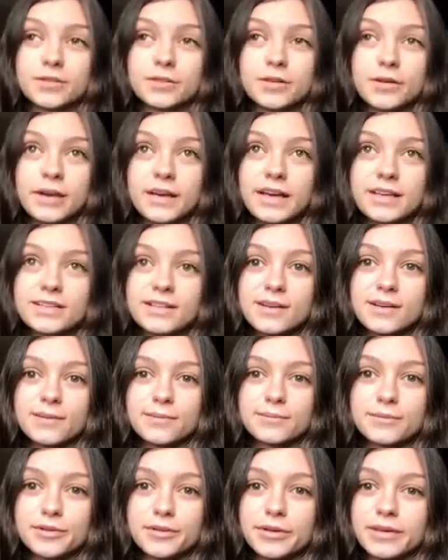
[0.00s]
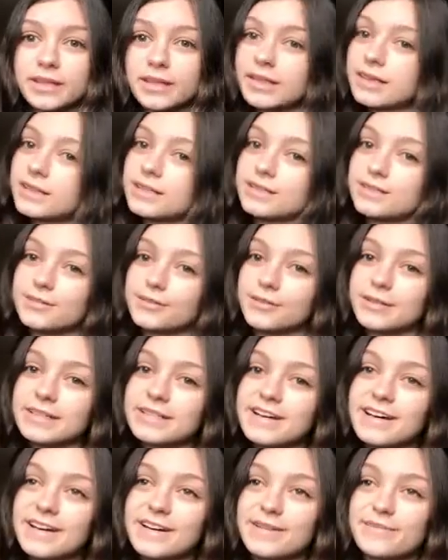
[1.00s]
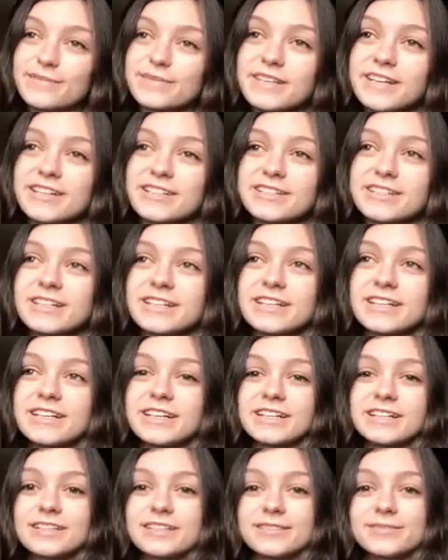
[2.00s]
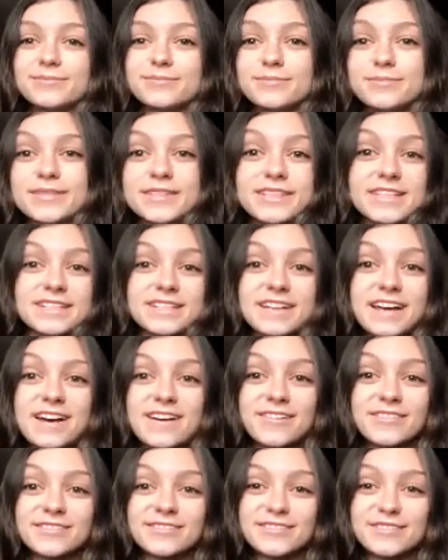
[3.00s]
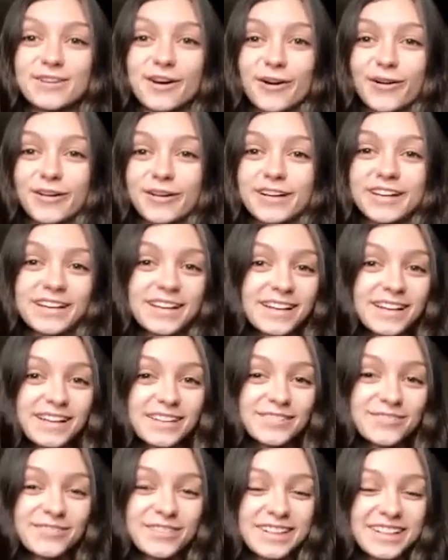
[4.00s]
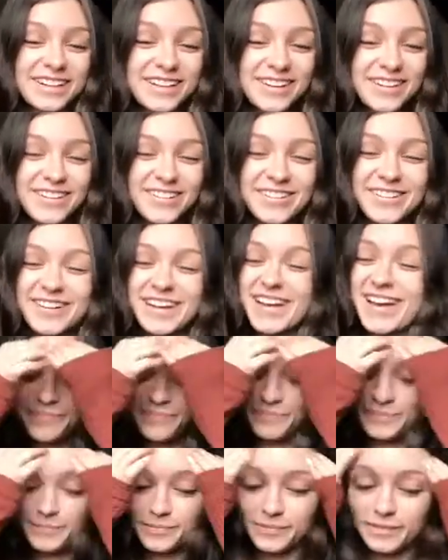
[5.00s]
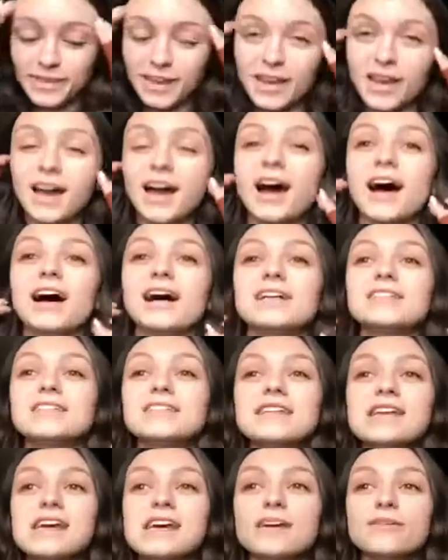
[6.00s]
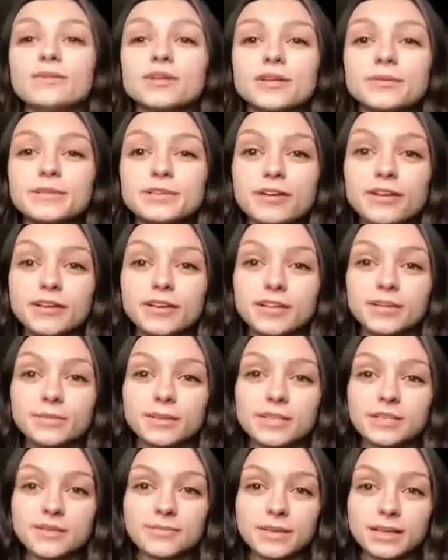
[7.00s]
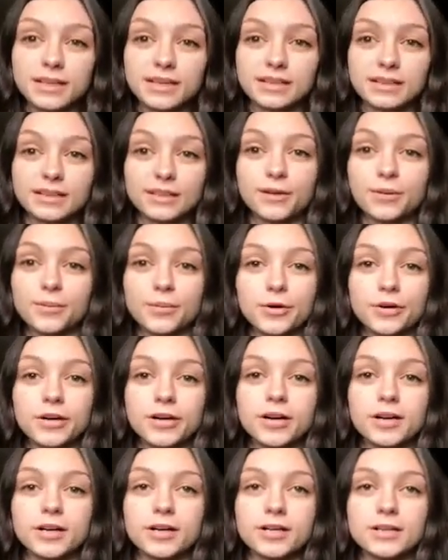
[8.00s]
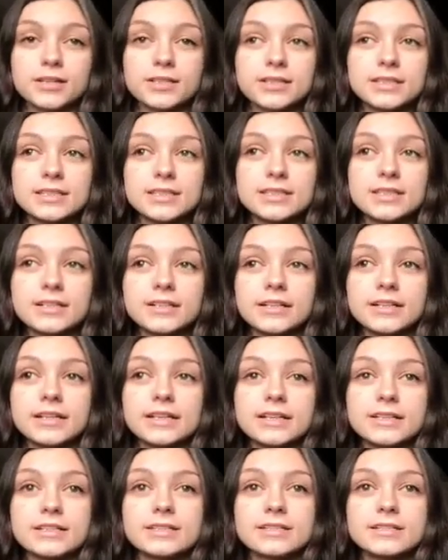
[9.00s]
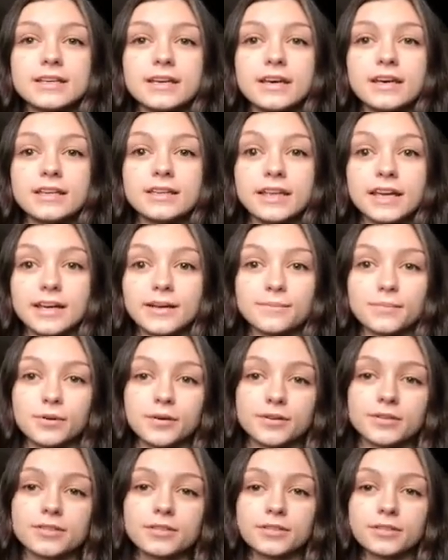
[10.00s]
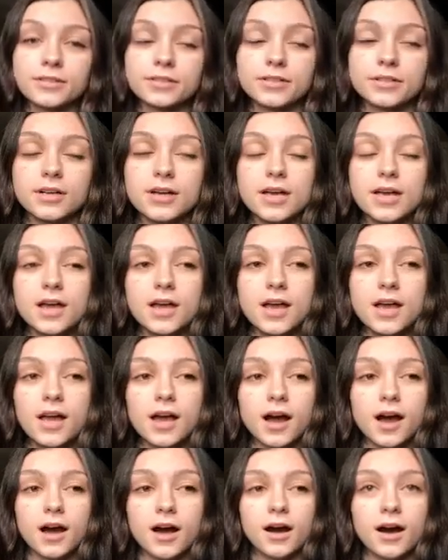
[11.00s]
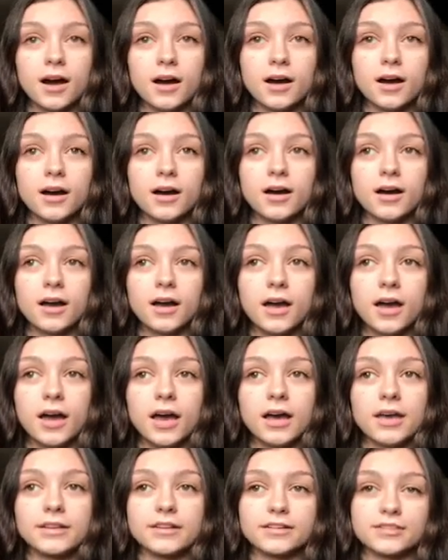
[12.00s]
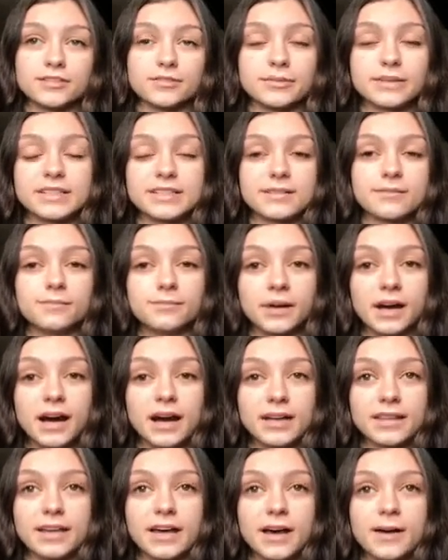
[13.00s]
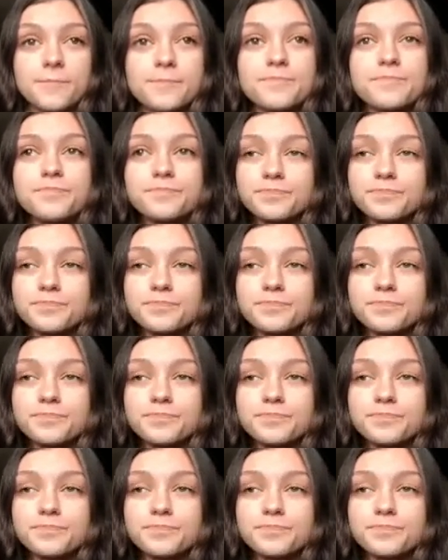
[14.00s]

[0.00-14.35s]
So I guess I'm doing like a story time slash like sit down talk video. Today I'm going to be talking about something a little more serious and like personal, and there's a reason behind that.